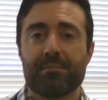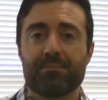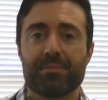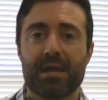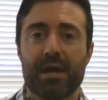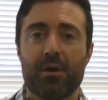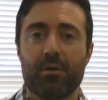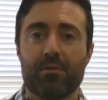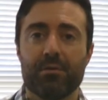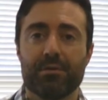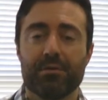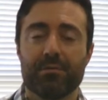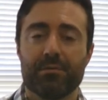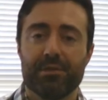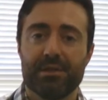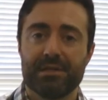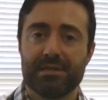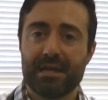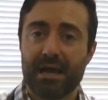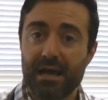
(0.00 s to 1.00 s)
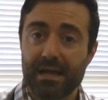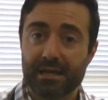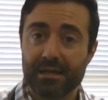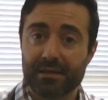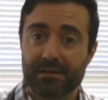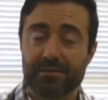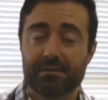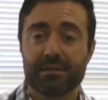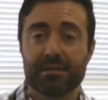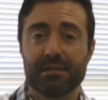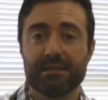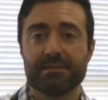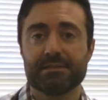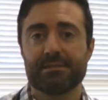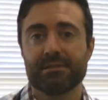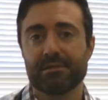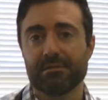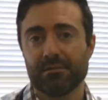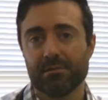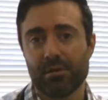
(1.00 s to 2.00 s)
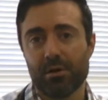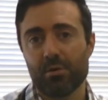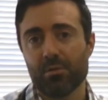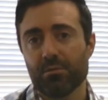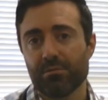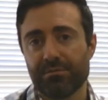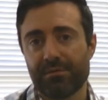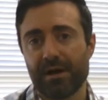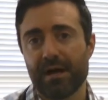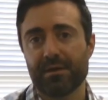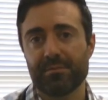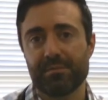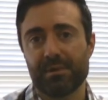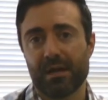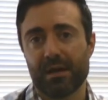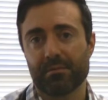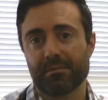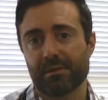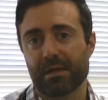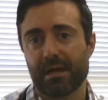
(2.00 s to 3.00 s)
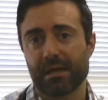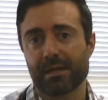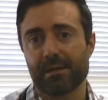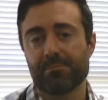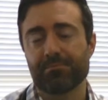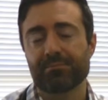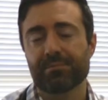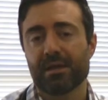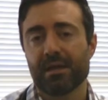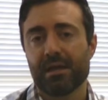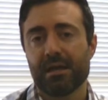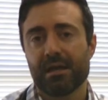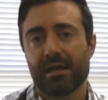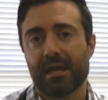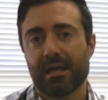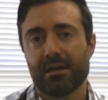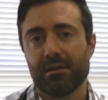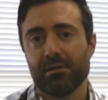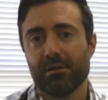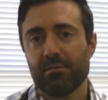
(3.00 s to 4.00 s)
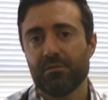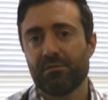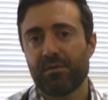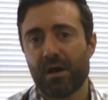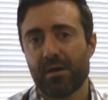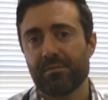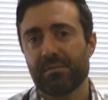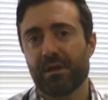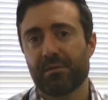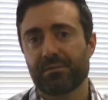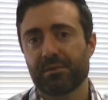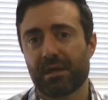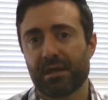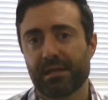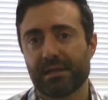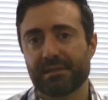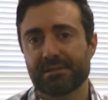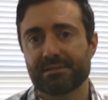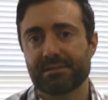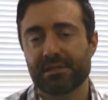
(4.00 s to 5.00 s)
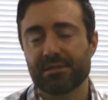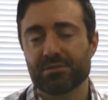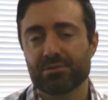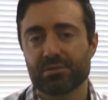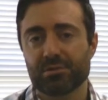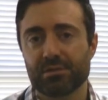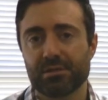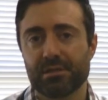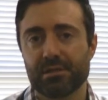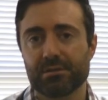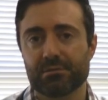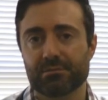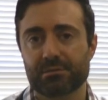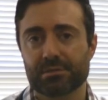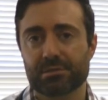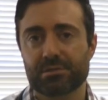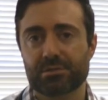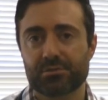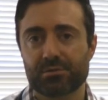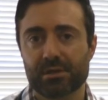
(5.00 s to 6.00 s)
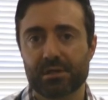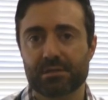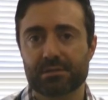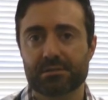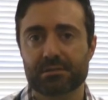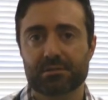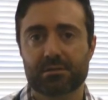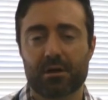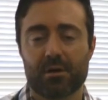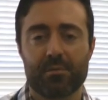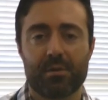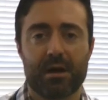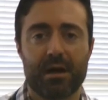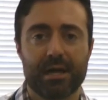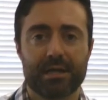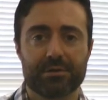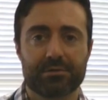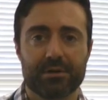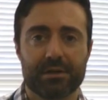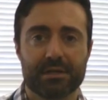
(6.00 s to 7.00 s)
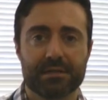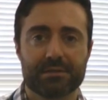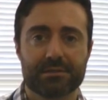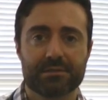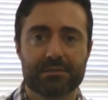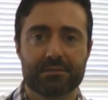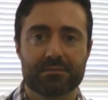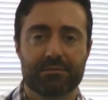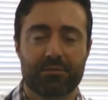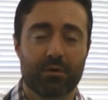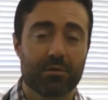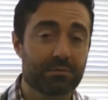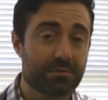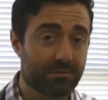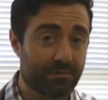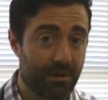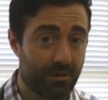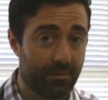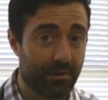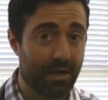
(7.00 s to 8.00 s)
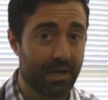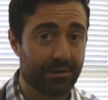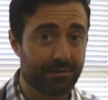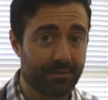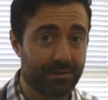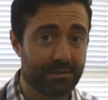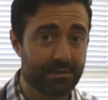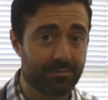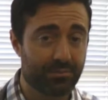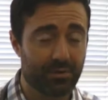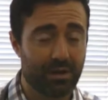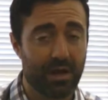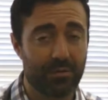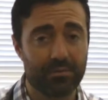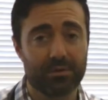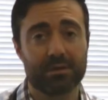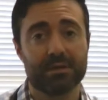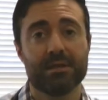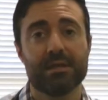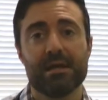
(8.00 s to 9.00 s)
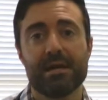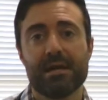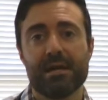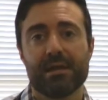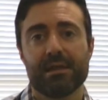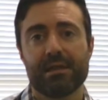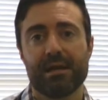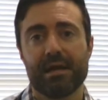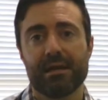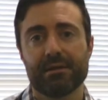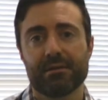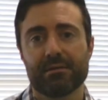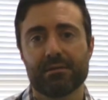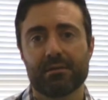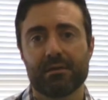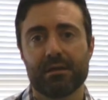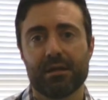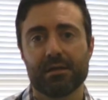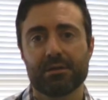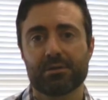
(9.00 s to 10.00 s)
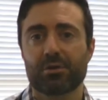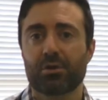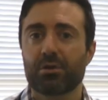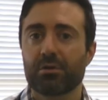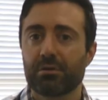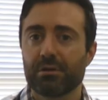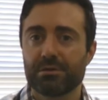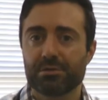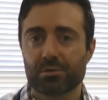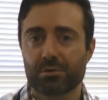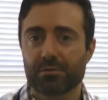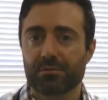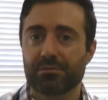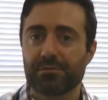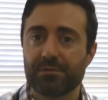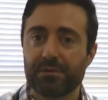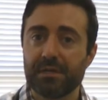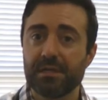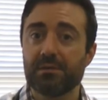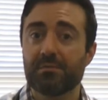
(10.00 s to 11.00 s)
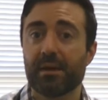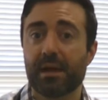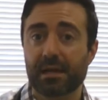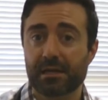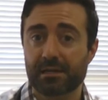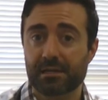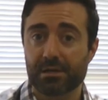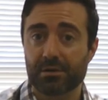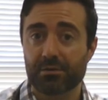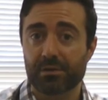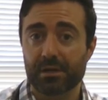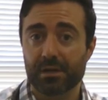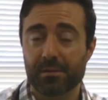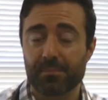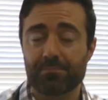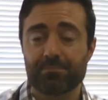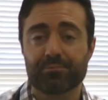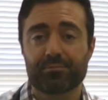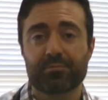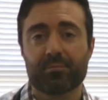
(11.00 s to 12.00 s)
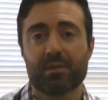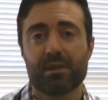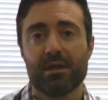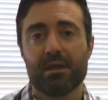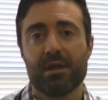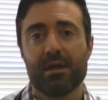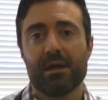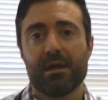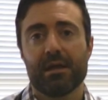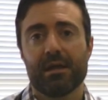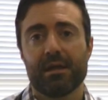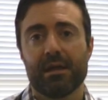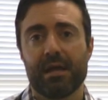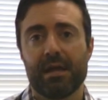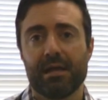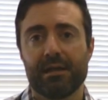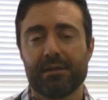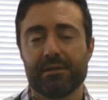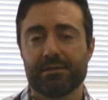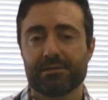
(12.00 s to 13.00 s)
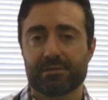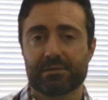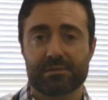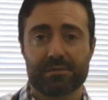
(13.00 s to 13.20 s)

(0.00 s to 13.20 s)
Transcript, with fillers: Now, the diet is the low FODMAP diet. And a low FODMAP diet essentially restricts carbohydrates, forms of carbohydrates predominantly, that encourage or feed bacteria. And these are